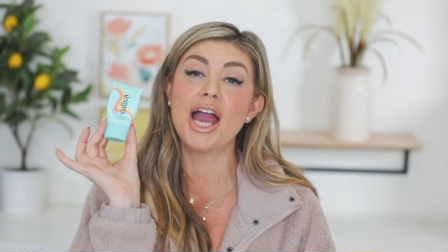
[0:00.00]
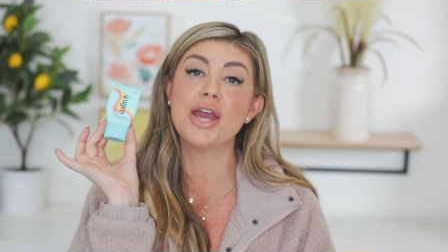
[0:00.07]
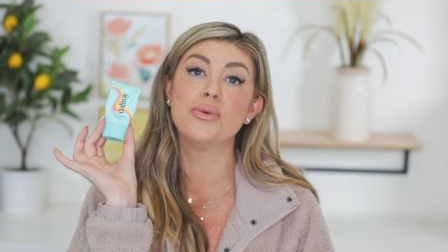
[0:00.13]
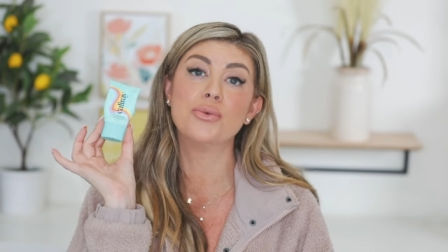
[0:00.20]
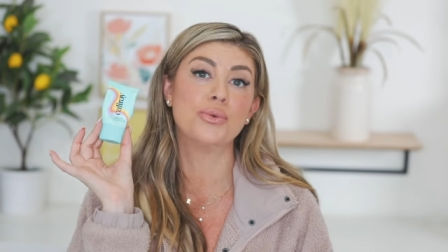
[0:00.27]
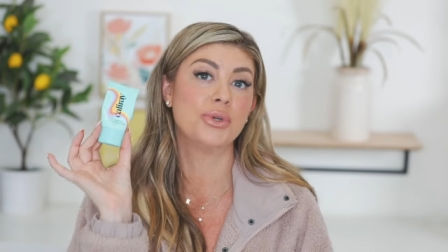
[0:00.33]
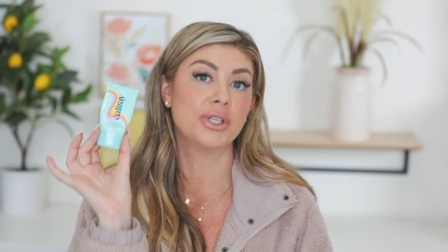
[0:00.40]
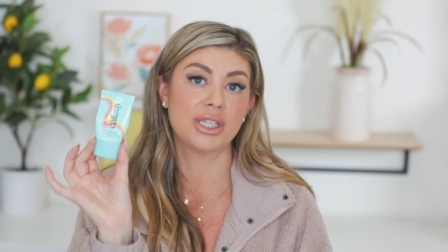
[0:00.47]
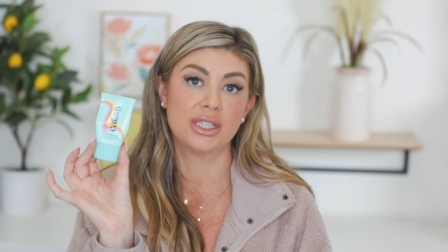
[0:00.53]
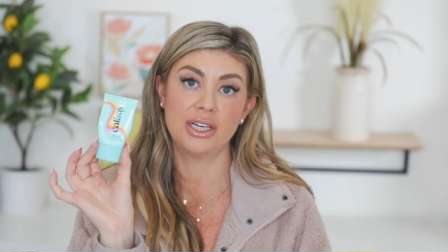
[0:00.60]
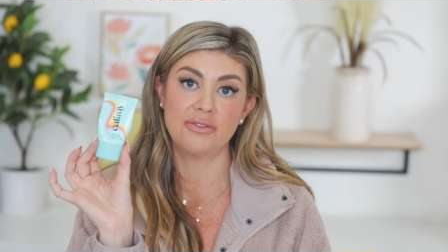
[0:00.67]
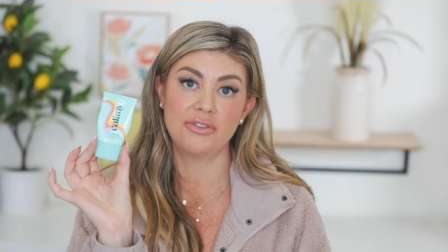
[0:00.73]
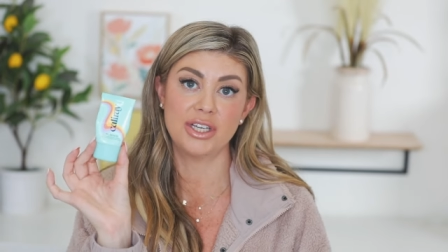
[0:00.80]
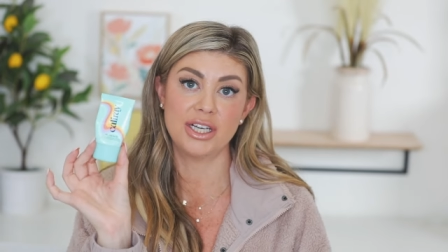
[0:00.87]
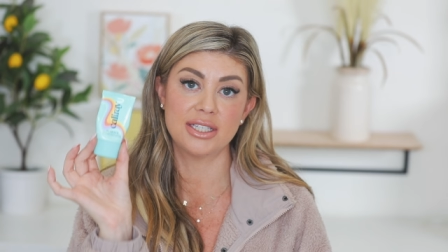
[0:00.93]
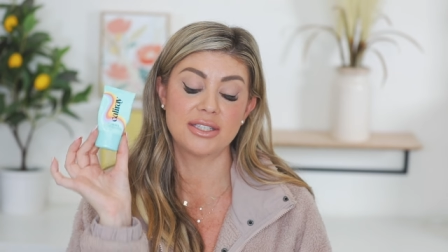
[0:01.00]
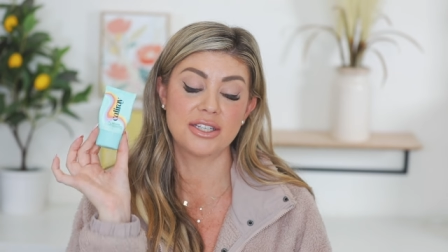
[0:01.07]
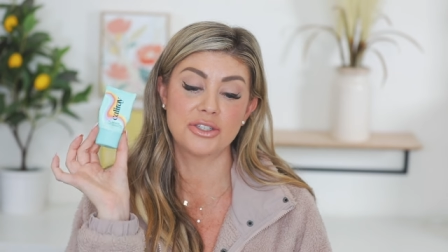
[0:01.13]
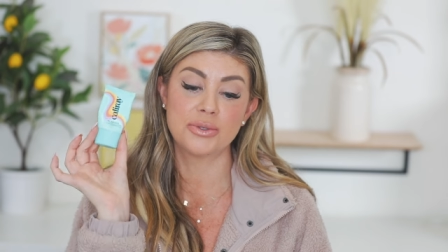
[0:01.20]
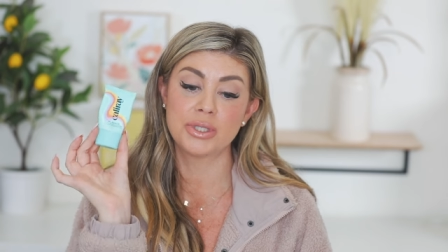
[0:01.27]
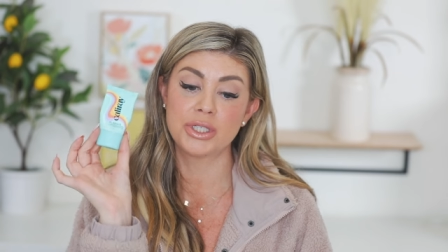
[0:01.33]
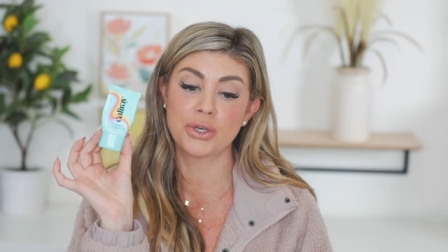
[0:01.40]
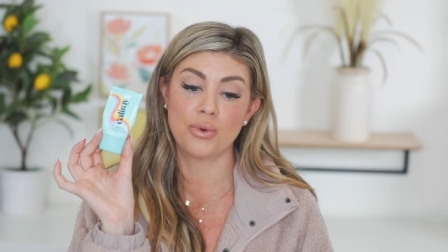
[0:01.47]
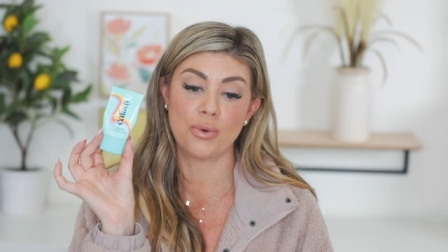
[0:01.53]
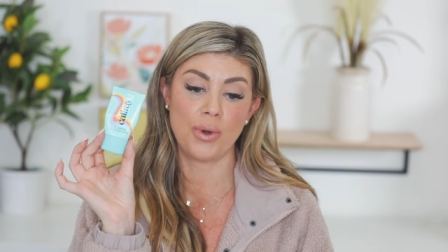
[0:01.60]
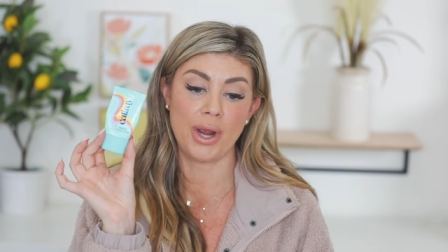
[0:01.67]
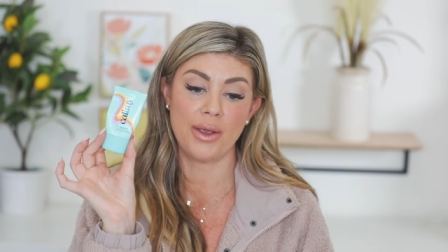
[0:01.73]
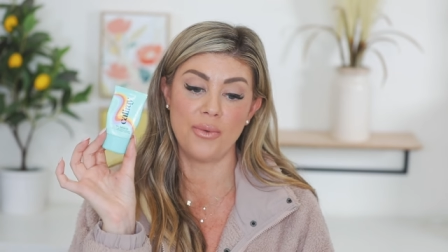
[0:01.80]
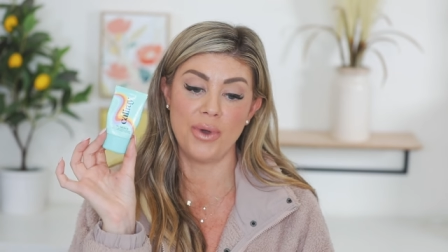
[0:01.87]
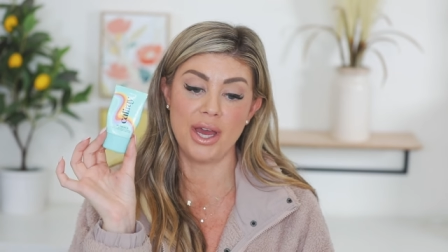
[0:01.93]
I really love this. This was a
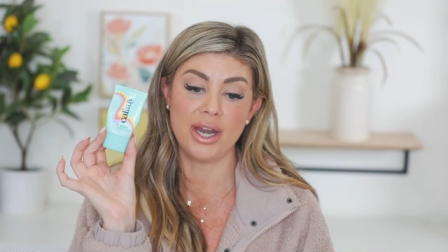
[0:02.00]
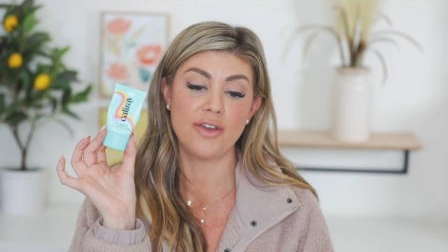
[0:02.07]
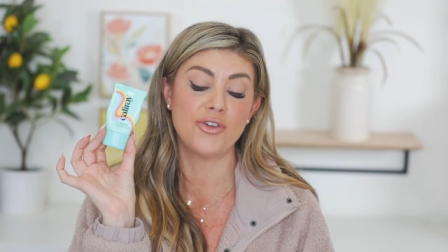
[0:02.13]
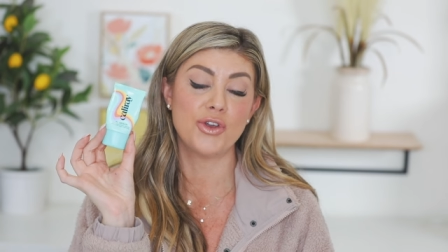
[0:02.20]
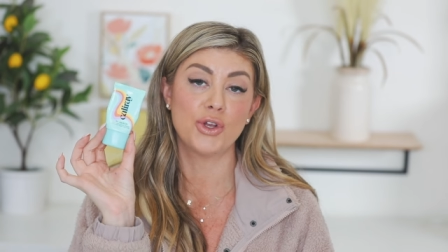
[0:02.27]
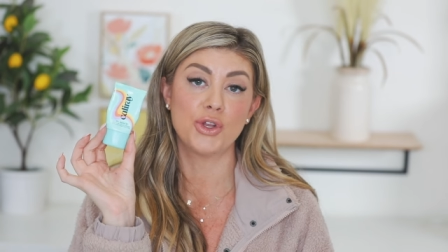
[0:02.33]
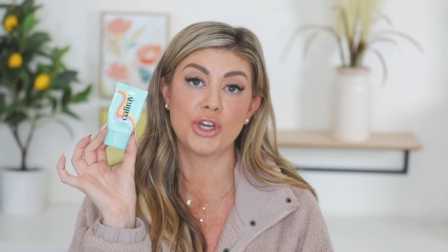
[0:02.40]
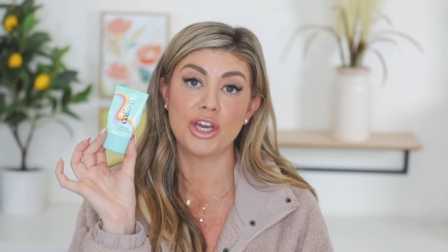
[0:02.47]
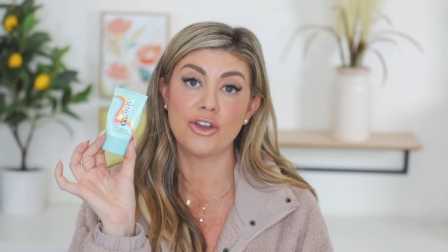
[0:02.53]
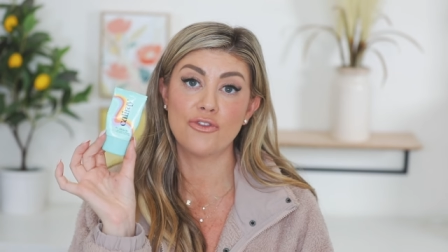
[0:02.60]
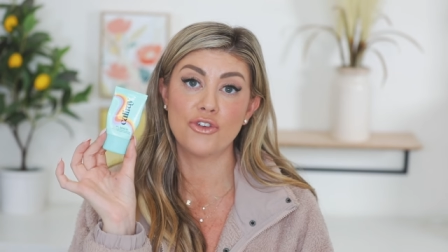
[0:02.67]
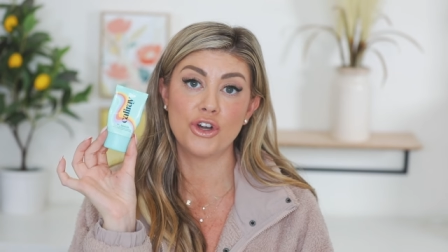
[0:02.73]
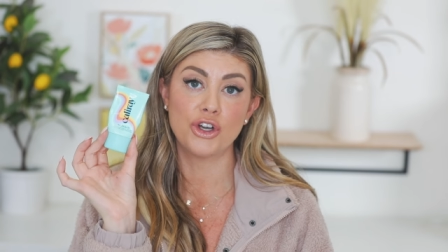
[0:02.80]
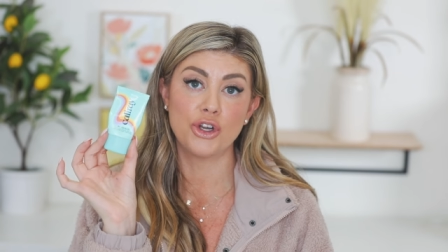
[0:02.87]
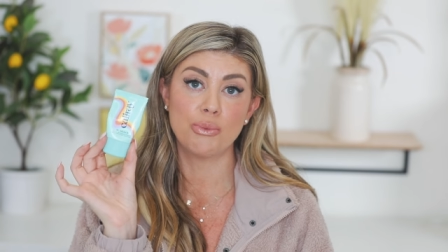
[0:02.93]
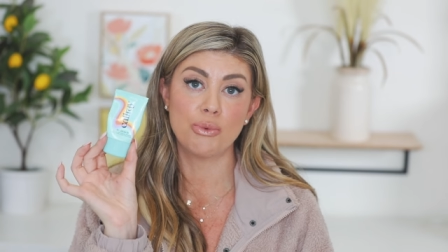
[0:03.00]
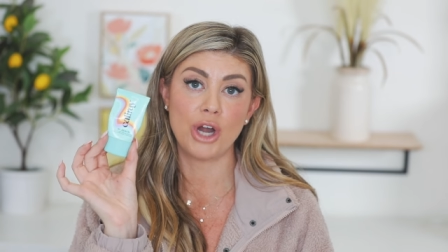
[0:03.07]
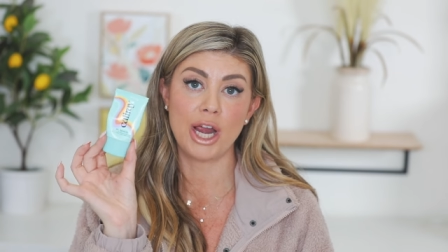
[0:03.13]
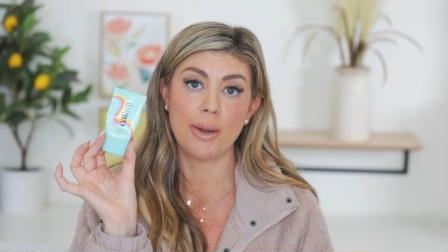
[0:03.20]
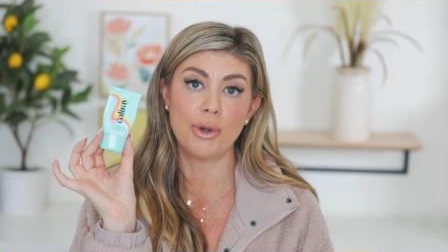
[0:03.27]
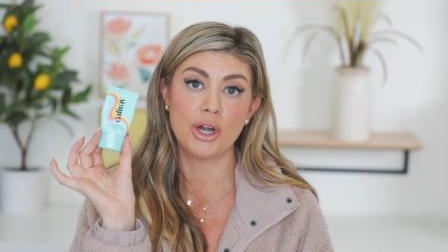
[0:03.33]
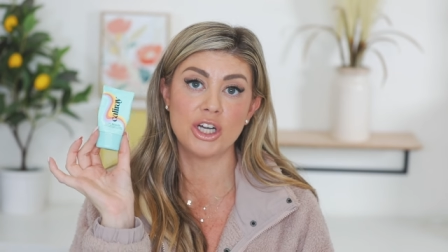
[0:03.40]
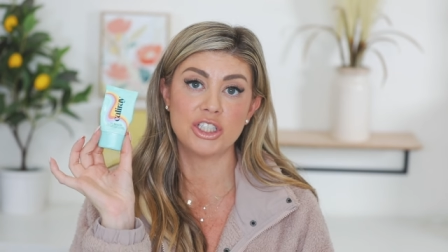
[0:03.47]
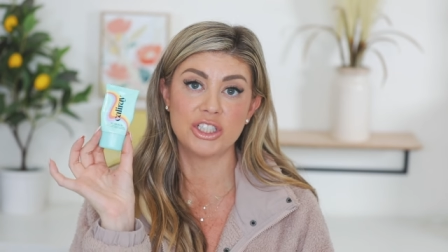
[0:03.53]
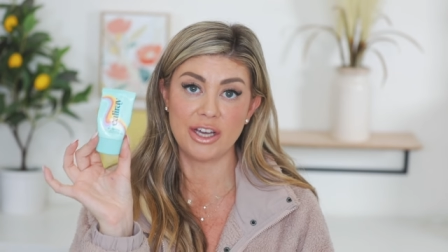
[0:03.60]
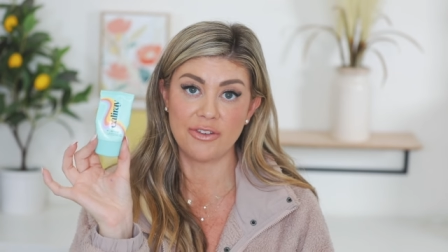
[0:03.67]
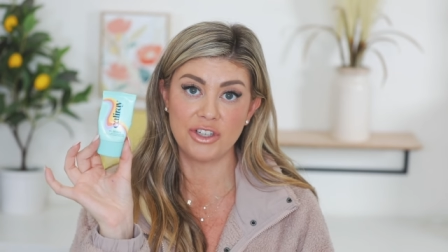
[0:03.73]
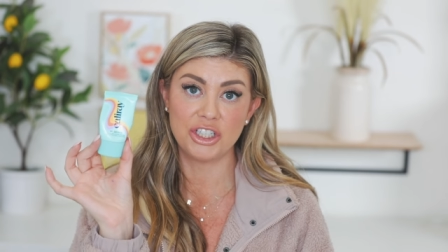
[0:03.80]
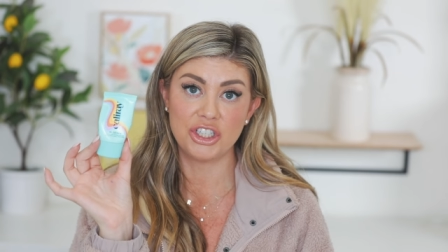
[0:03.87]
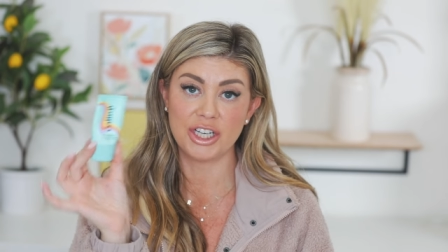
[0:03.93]
great one. If you're looking for a new primer,
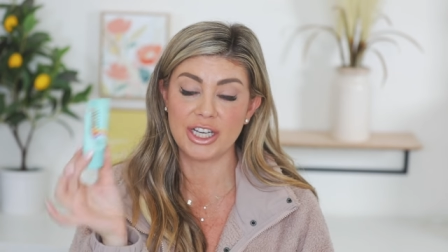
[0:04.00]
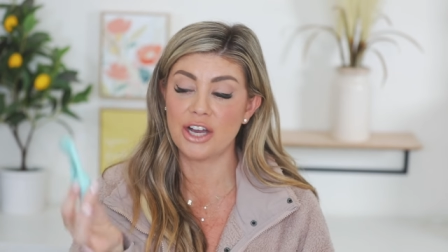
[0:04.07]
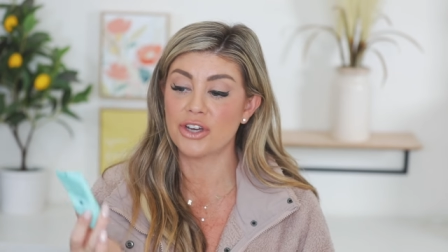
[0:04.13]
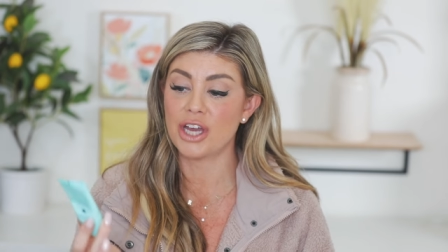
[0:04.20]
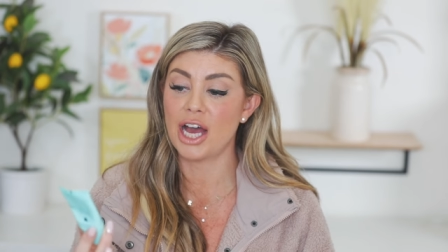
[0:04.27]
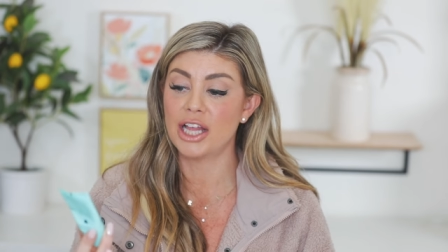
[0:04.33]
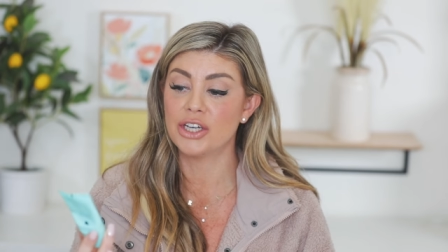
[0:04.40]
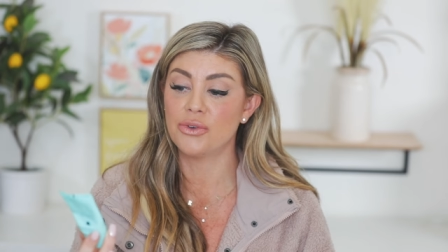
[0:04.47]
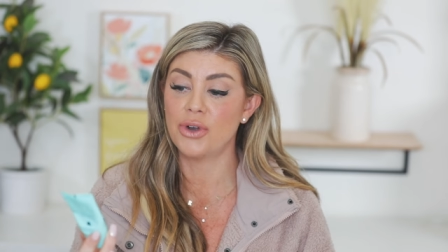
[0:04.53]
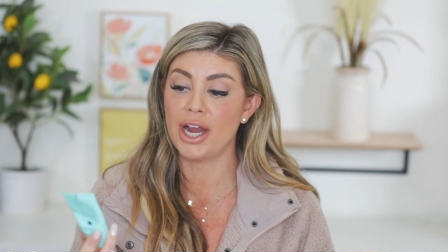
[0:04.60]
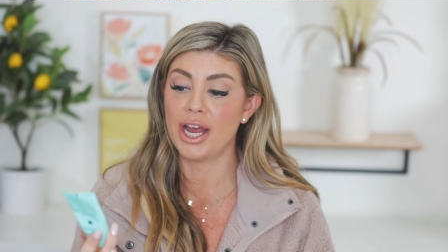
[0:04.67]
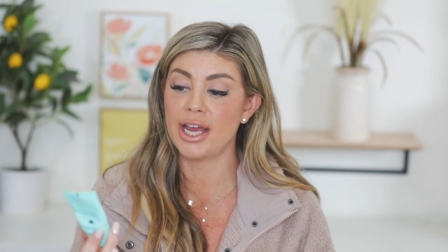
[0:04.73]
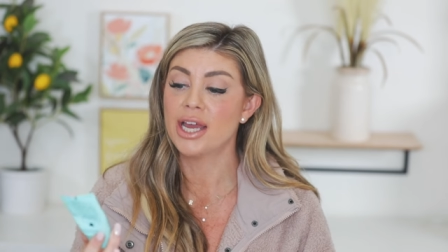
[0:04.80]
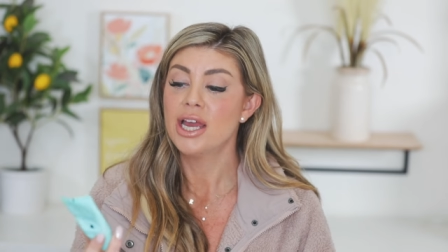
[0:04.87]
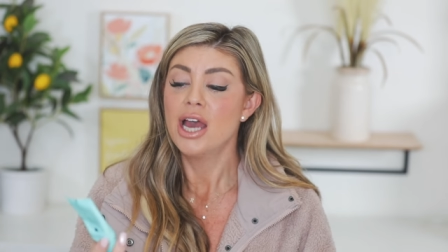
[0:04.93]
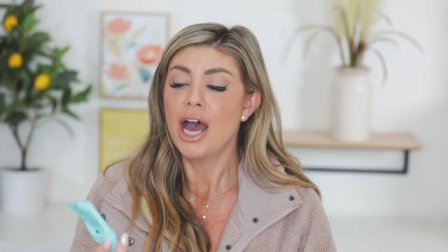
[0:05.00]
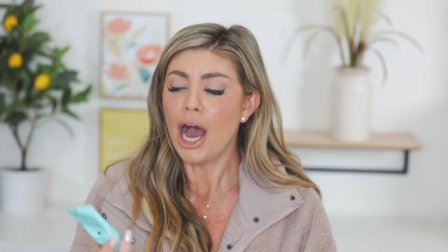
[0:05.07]
definitely check out Cali Ray.